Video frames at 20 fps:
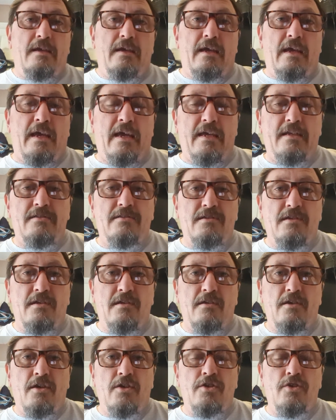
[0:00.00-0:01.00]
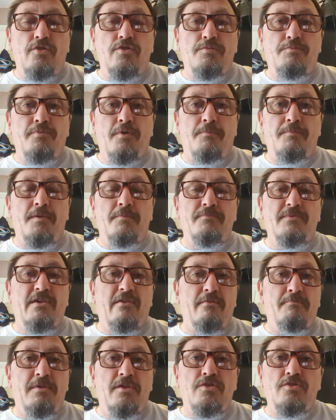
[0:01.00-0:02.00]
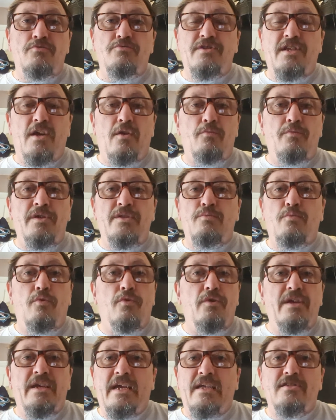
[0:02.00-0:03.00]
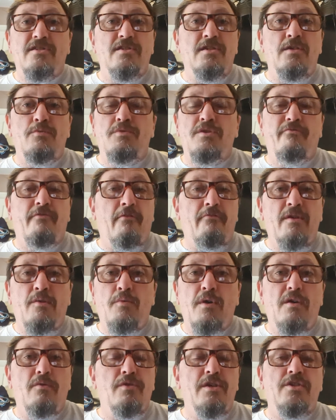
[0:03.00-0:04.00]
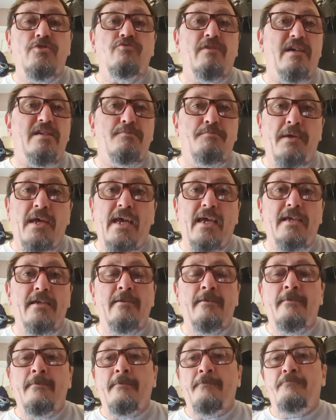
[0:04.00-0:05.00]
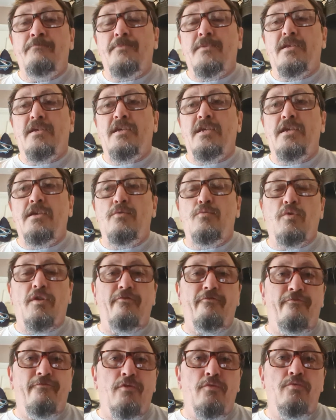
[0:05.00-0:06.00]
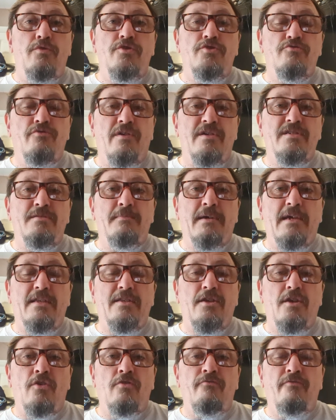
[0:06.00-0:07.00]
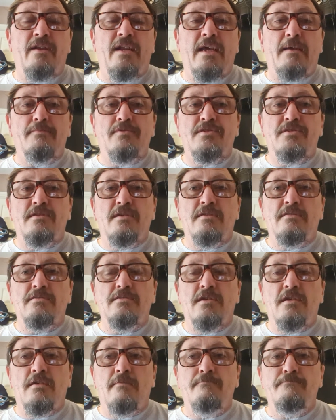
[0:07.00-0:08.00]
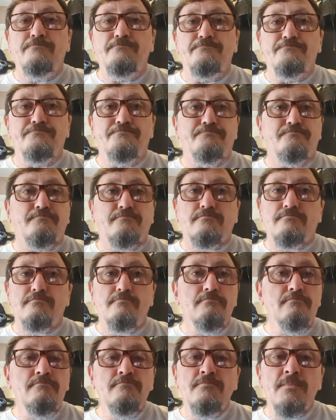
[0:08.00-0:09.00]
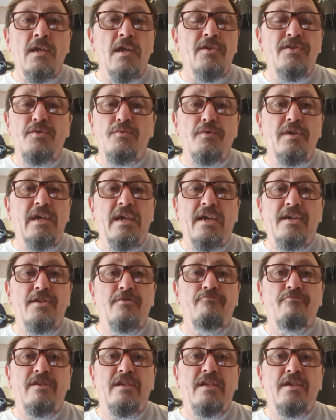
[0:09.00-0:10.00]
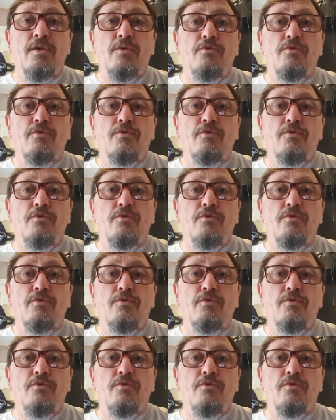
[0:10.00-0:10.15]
had a huge problem. Tyrick Mitchell dealt with what he had to deal with very well. He tracked back, he went forward, tried to make the overlaps, and I thought he had a really